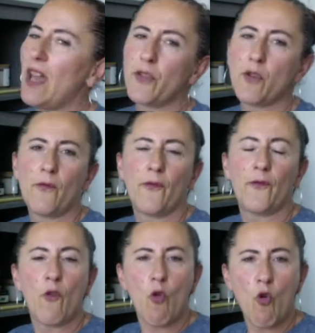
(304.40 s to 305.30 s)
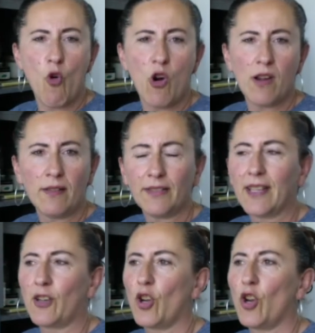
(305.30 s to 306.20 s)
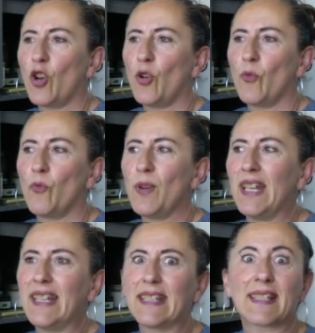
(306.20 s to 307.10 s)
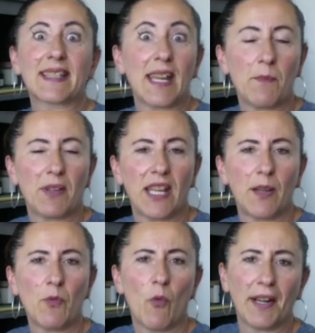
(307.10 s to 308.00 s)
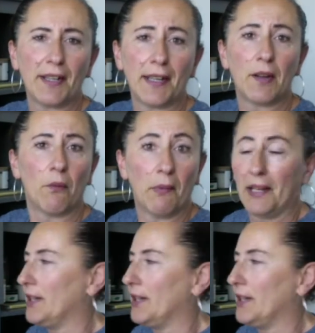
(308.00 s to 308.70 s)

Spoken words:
other four that are really the same name, one yin, one